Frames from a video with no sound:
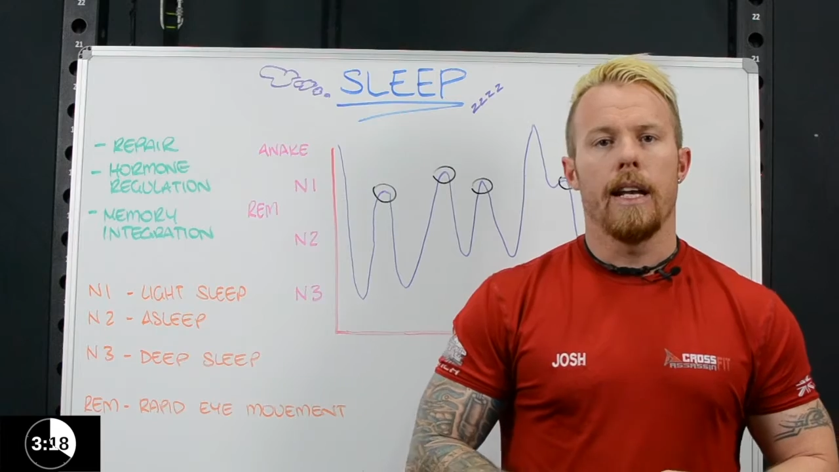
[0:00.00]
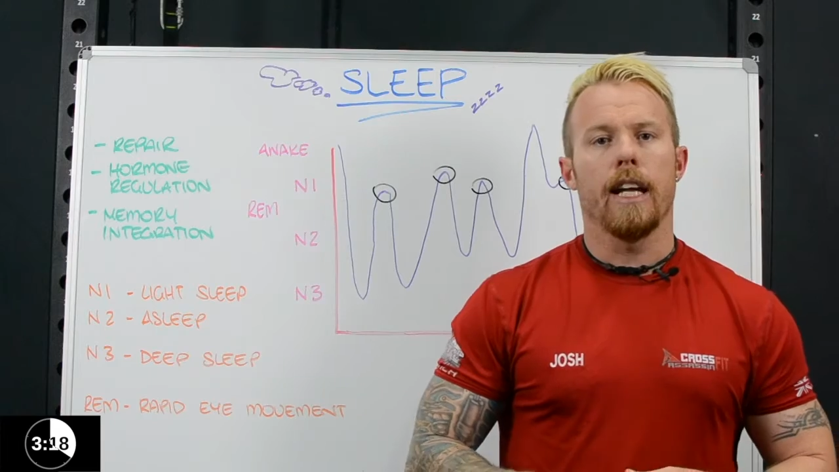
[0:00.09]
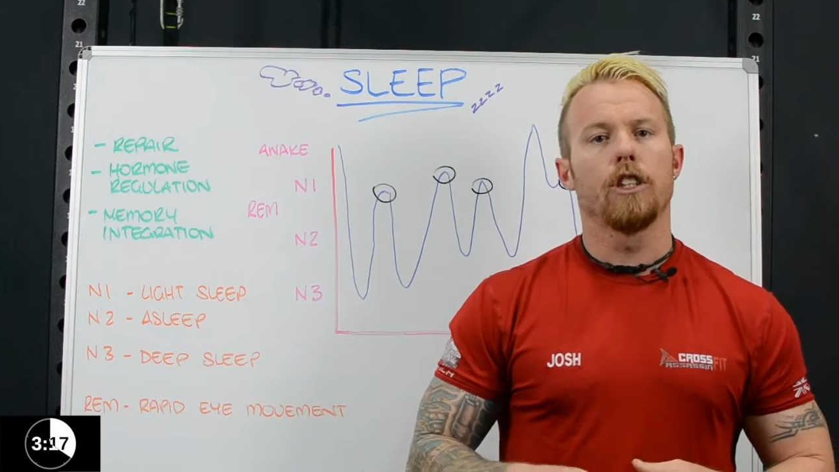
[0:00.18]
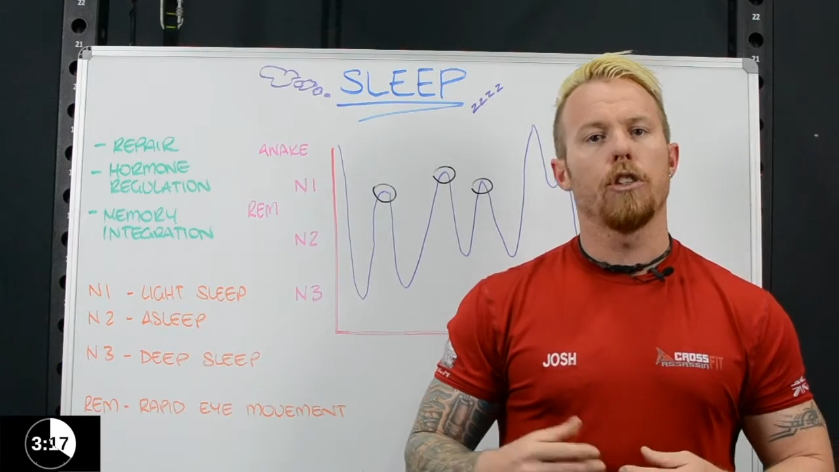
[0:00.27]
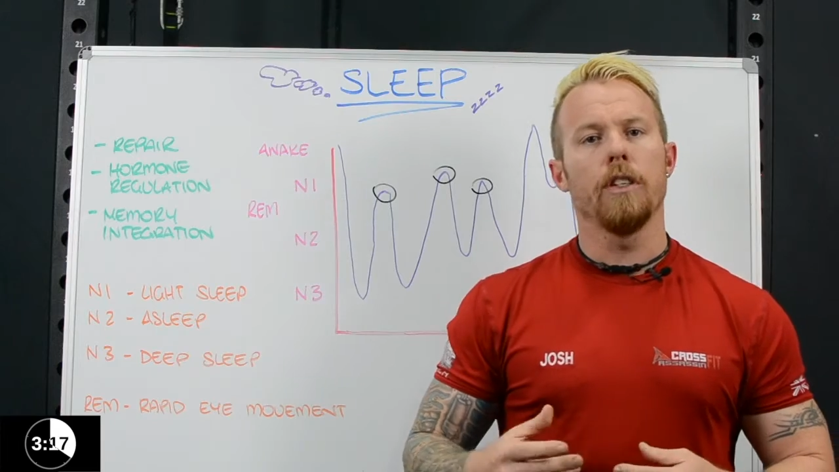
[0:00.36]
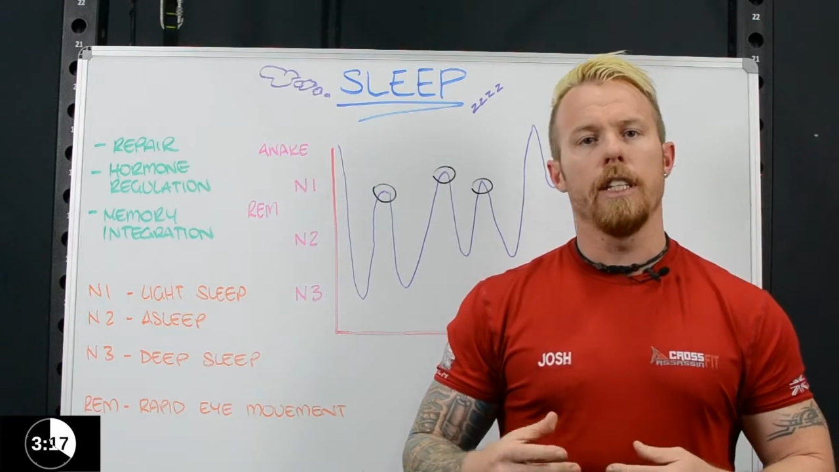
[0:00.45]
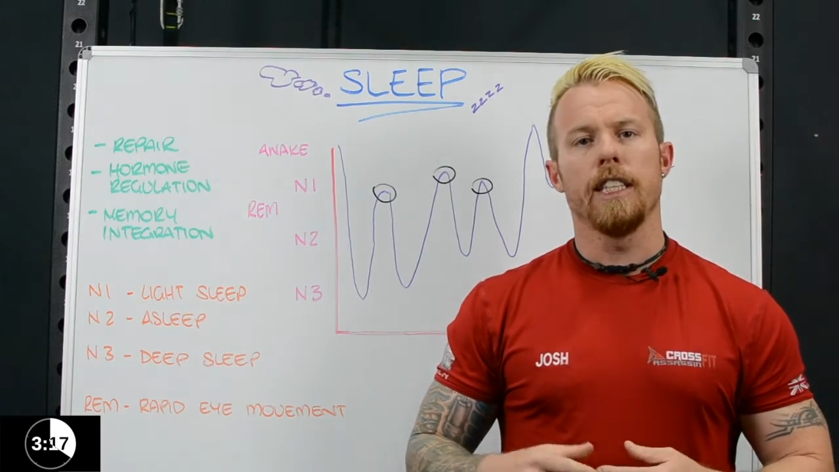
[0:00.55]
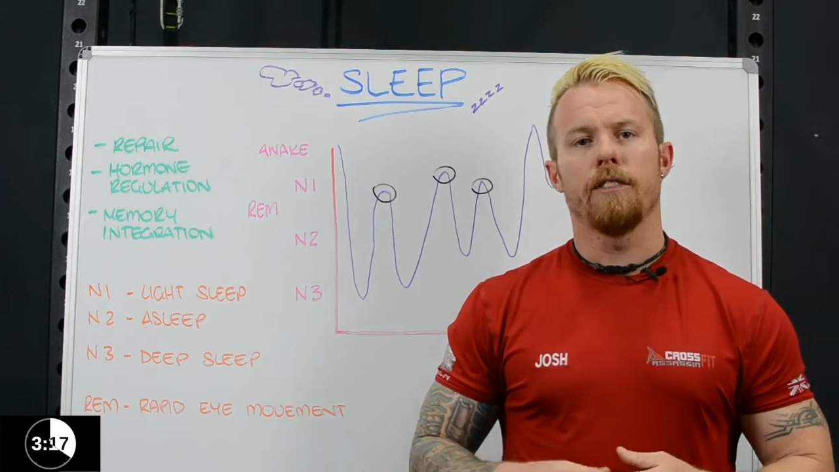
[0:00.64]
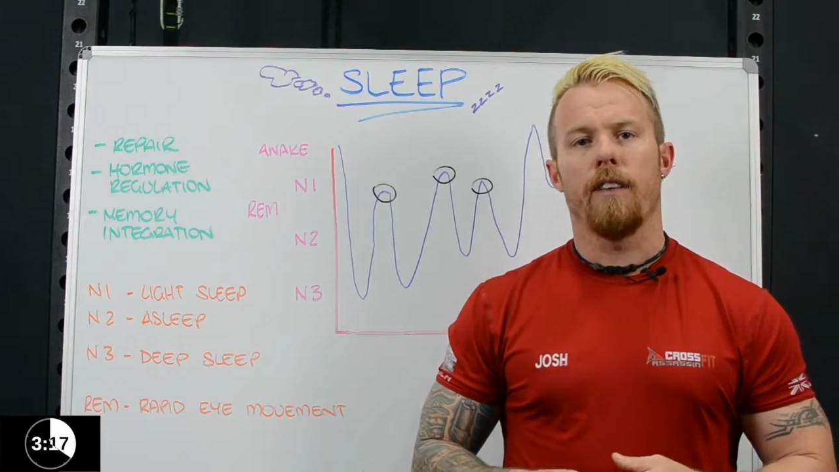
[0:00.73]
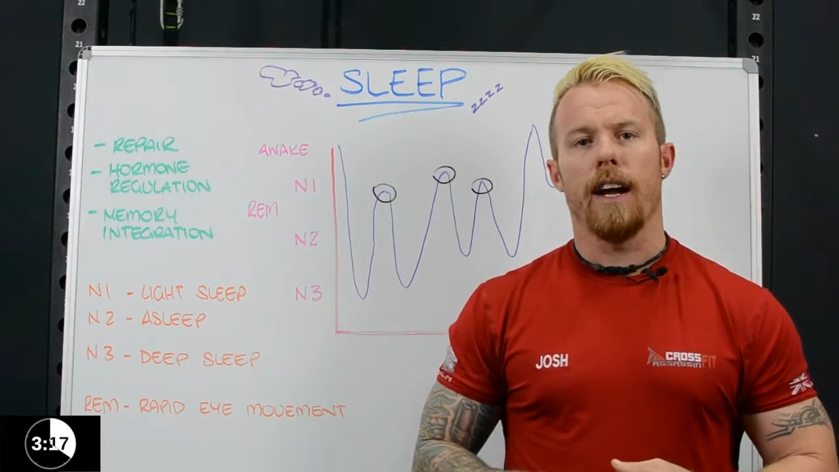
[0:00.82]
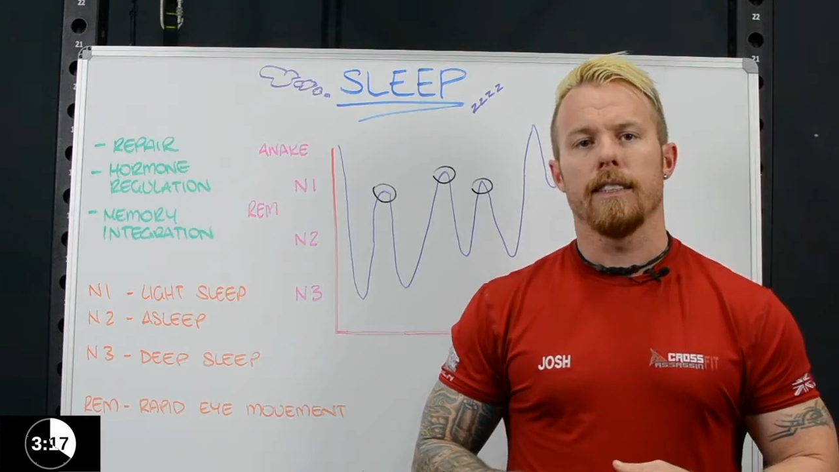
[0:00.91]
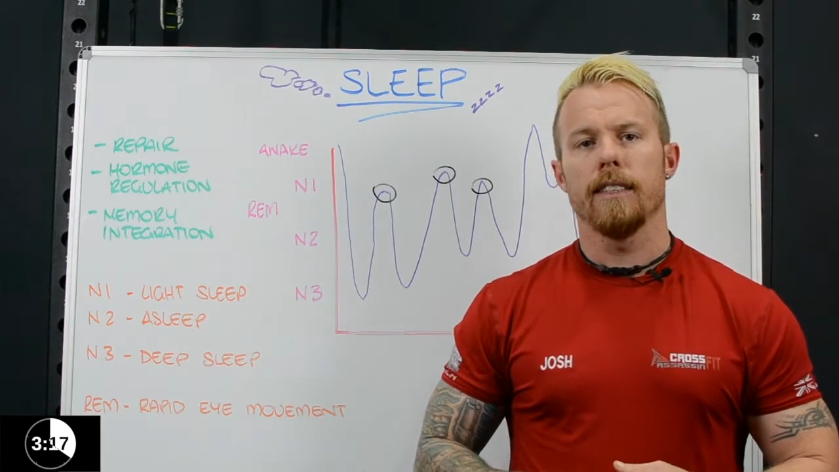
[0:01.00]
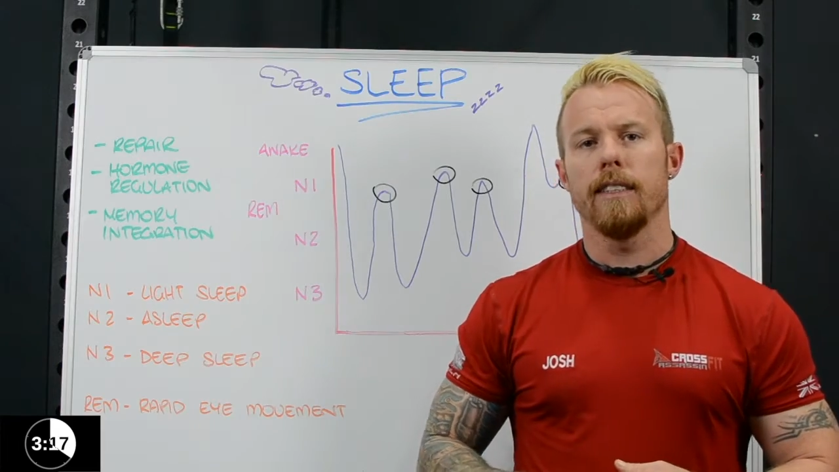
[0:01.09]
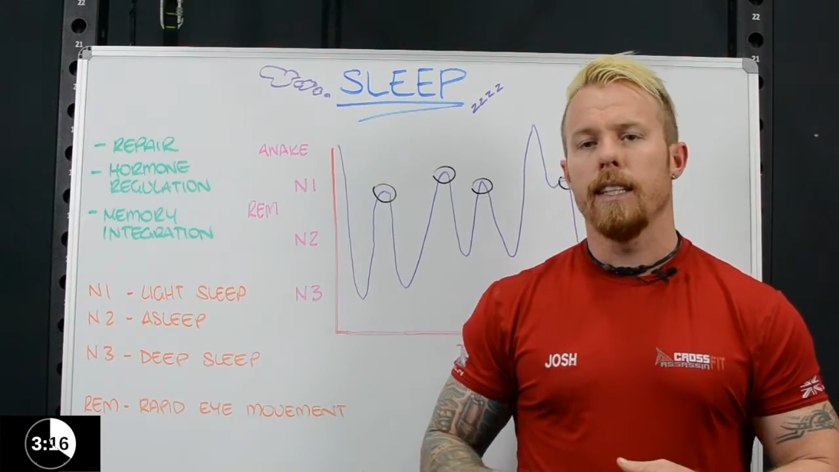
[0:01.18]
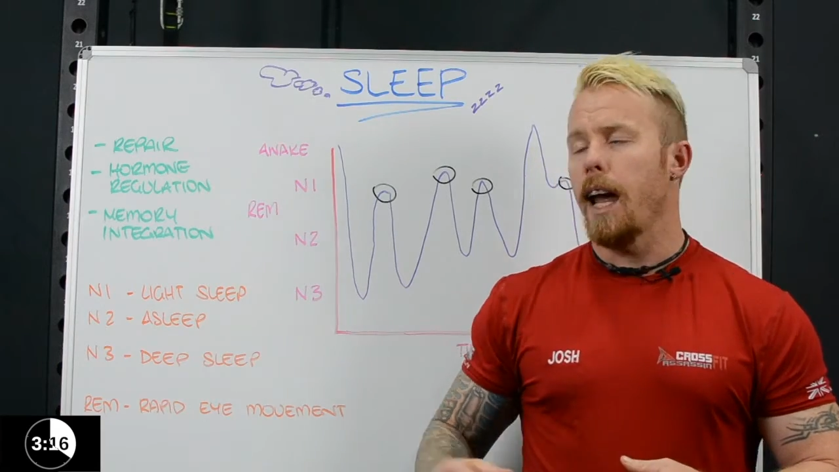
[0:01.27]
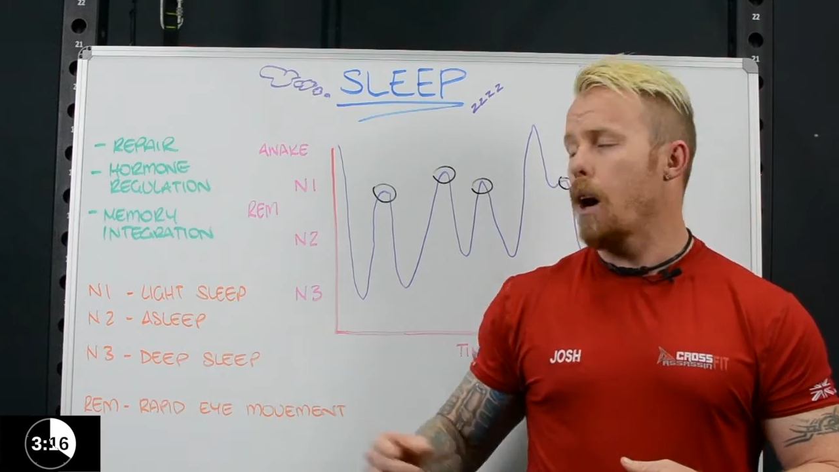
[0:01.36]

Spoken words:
Now during these phases,